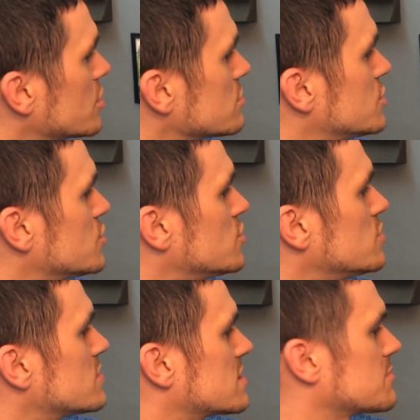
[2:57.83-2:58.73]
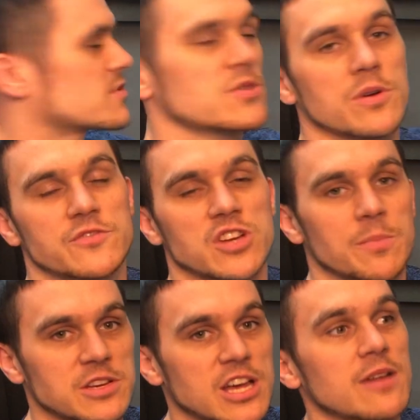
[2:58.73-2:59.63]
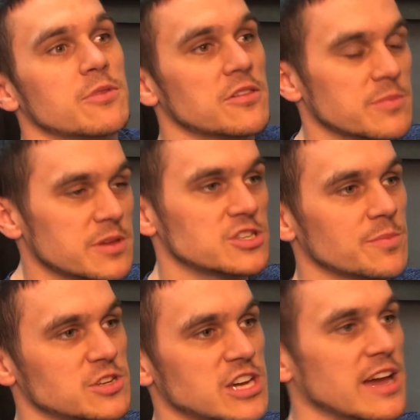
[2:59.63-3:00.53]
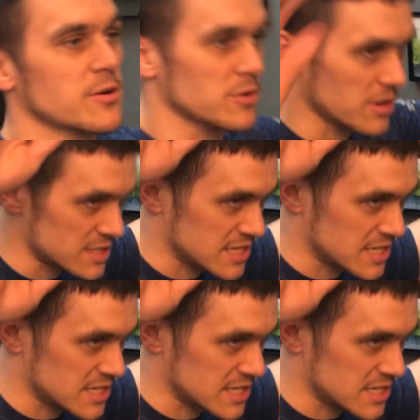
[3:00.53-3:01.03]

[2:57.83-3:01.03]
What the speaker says: you'll do some sort of jumping jack, whether it be a jumping jack or a